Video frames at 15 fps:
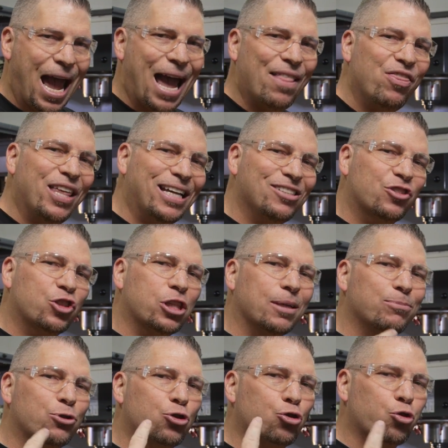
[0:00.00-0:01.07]
and then
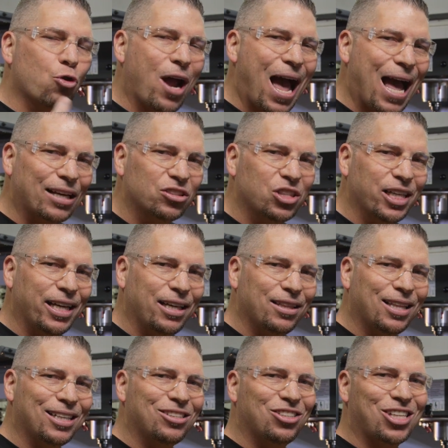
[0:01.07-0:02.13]
subtracting
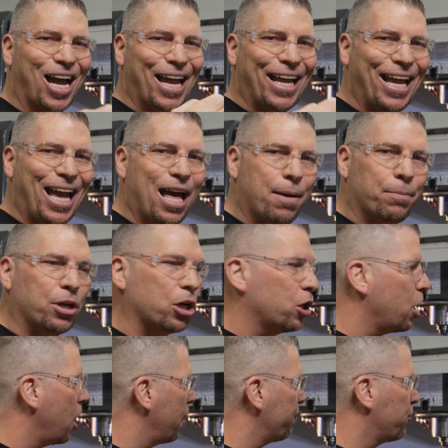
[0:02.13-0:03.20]
the diameter
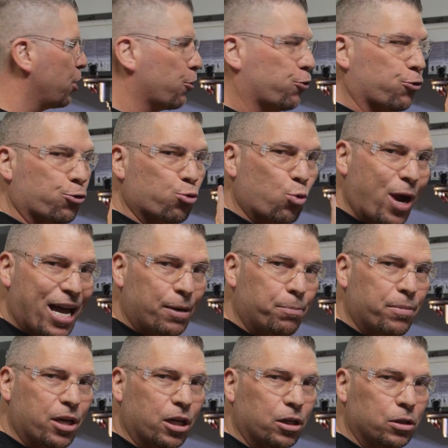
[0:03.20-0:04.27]
of the thread
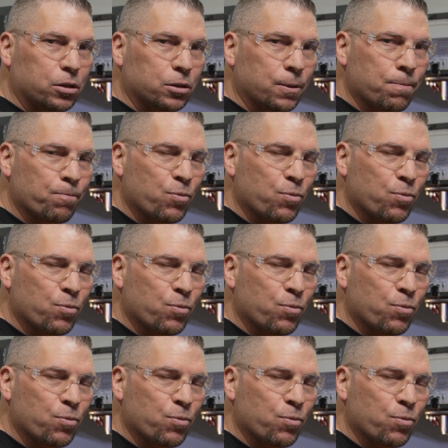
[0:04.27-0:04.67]
mill,